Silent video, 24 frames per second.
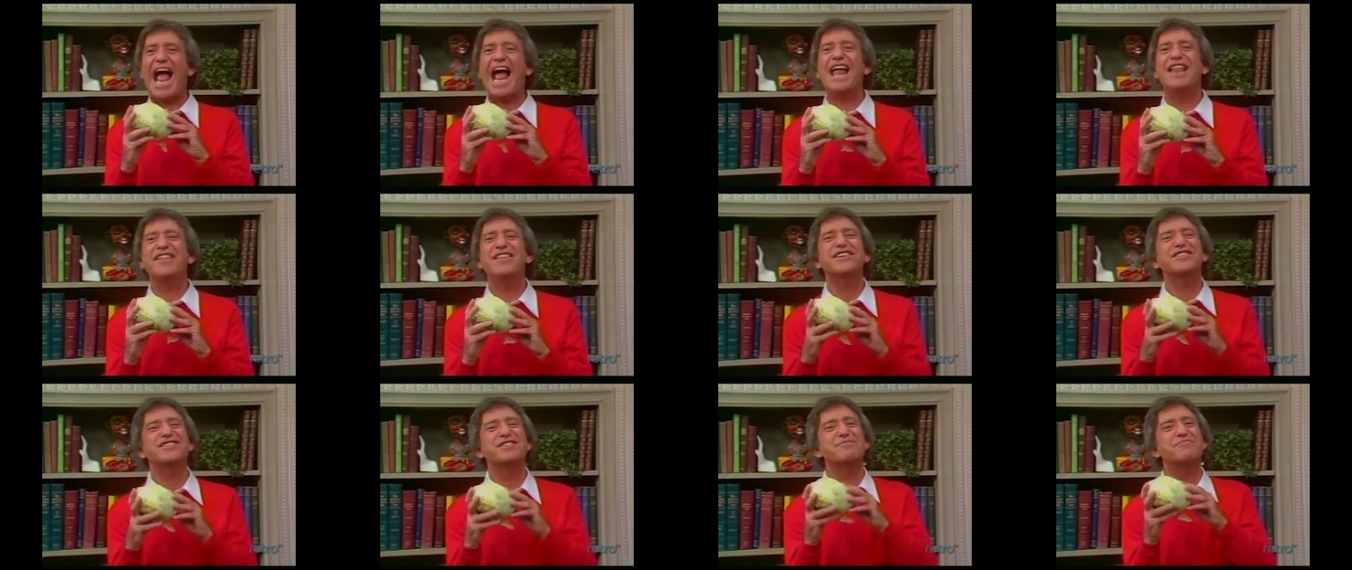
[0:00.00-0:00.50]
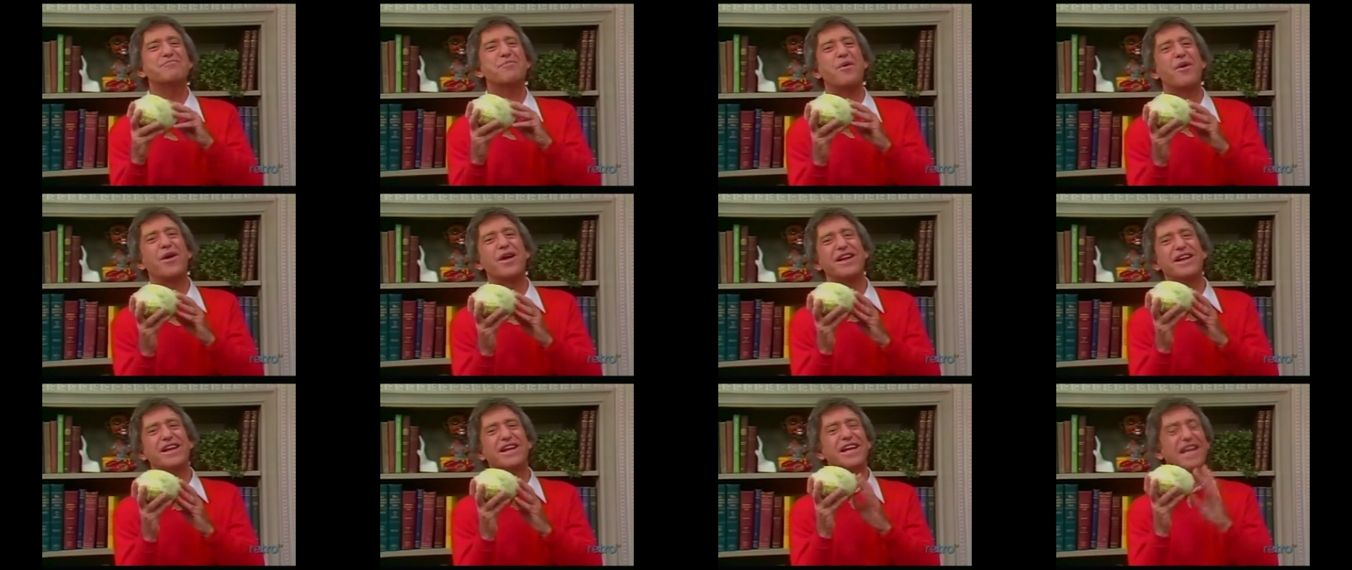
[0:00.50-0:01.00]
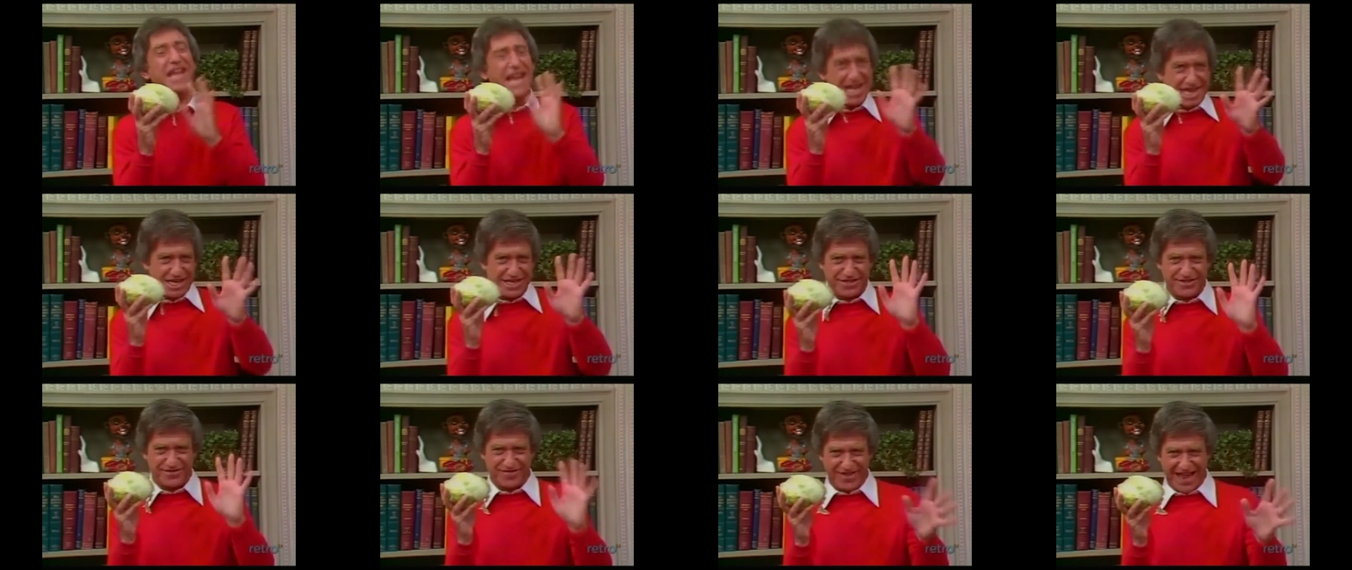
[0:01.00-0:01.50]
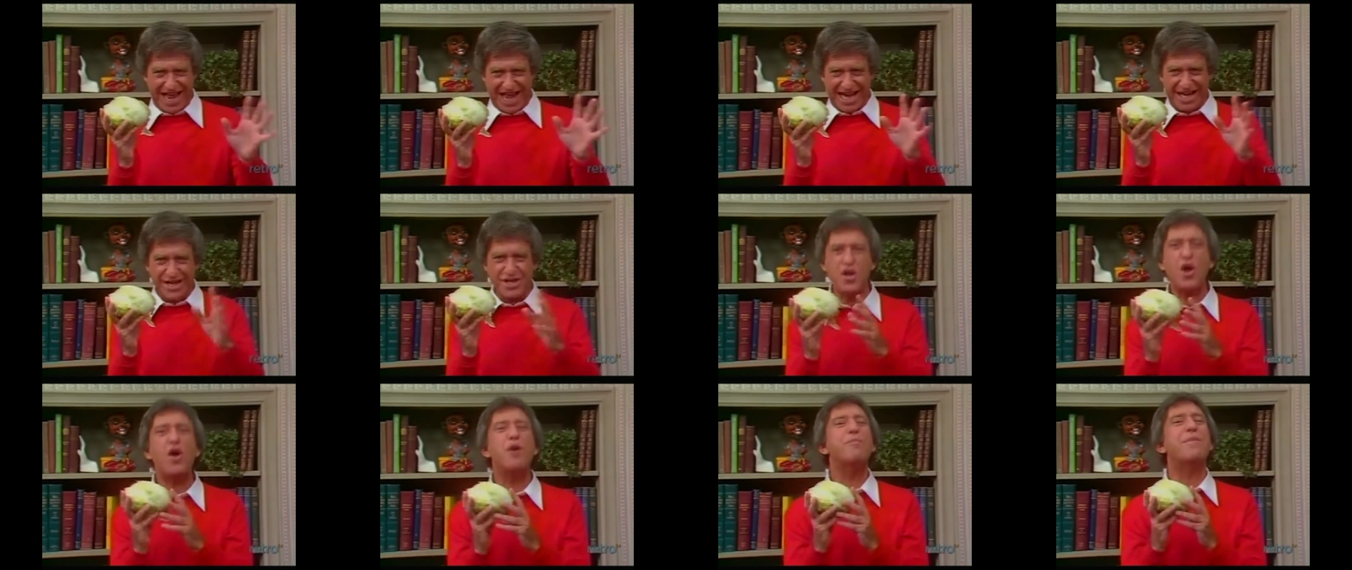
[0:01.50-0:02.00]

And this important lettuce fact.